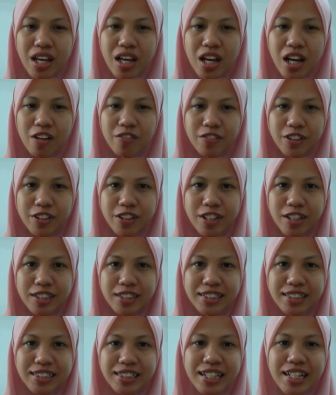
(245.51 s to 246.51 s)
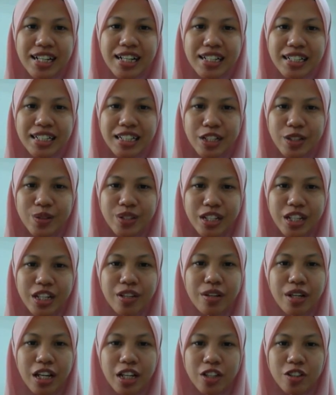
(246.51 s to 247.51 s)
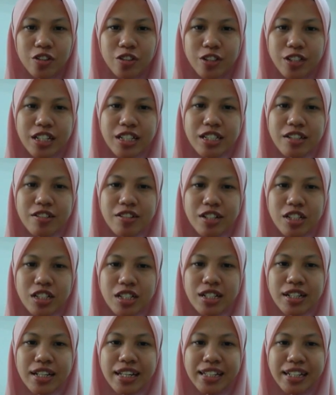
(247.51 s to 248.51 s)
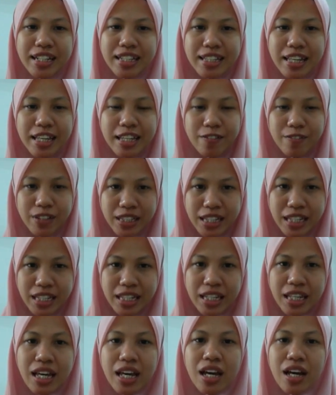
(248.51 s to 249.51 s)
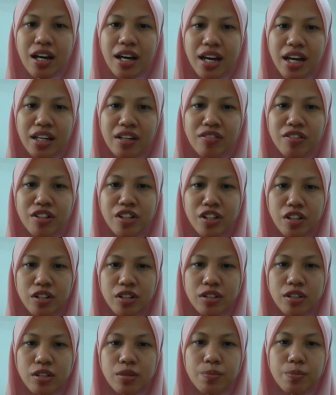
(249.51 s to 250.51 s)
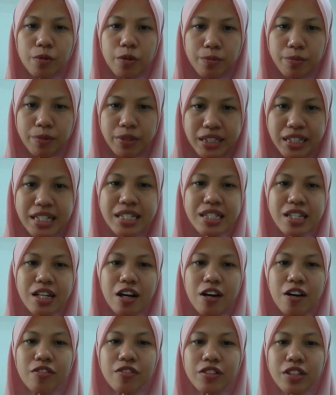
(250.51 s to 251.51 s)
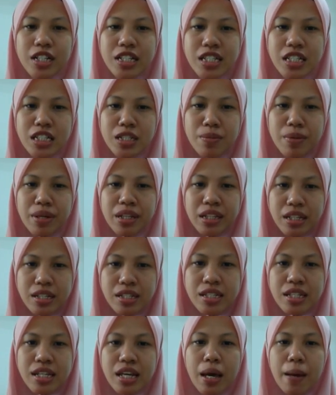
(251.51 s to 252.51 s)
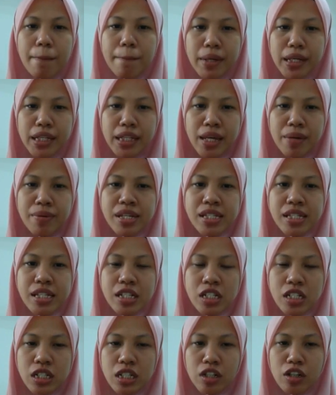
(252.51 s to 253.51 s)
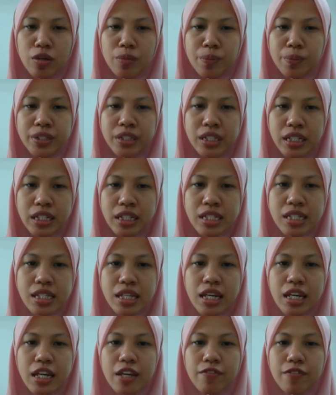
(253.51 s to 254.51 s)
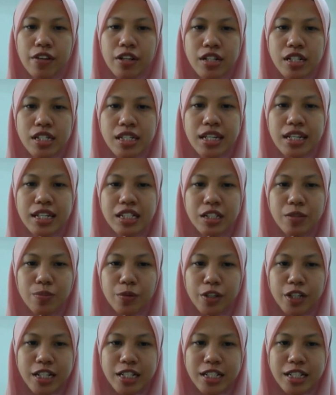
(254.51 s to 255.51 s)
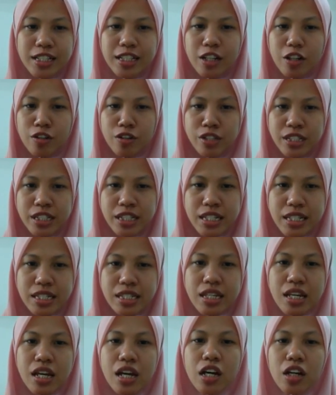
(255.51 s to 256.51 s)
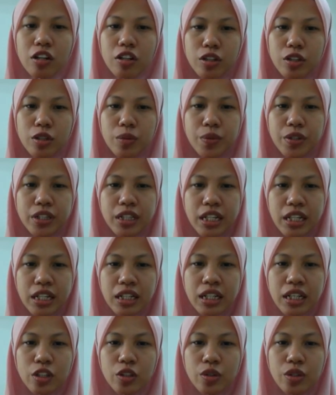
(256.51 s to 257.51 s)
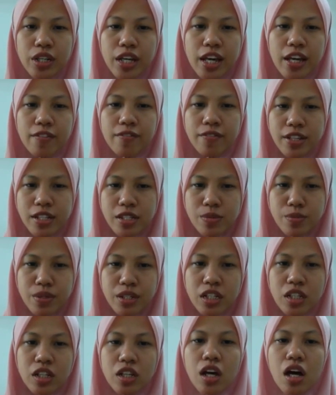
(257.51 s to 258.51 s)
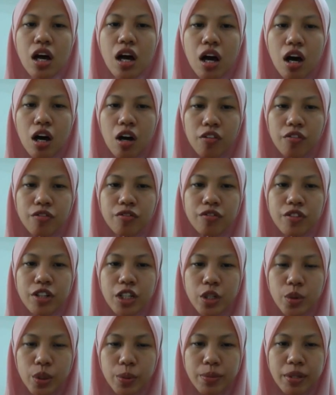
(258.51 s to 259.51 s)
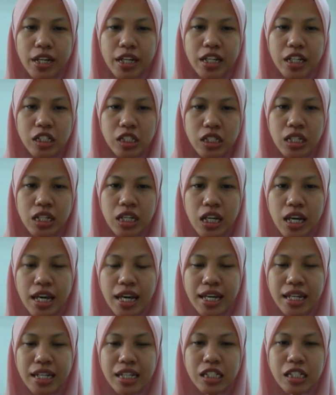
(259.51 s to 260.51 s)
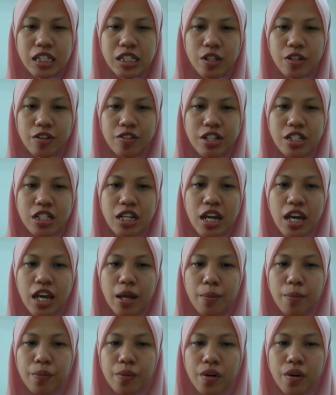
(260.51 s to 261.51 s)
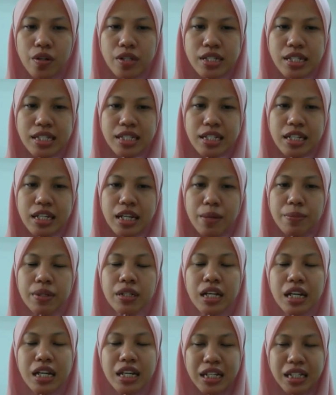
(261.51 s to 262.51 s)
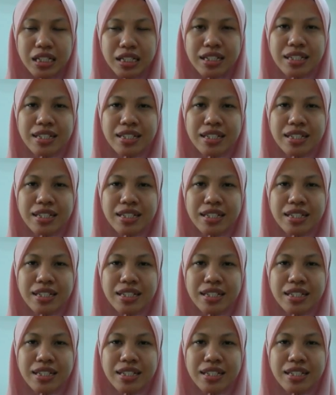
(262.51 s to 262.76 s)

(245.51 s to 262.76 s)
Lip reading: Overall, the unique electronic structure, catalytic activity, and redox properties of transition metals make them essential components in various energy production technologies, contributing to the advancement of renewable energy, energy storage, and more sustainable energy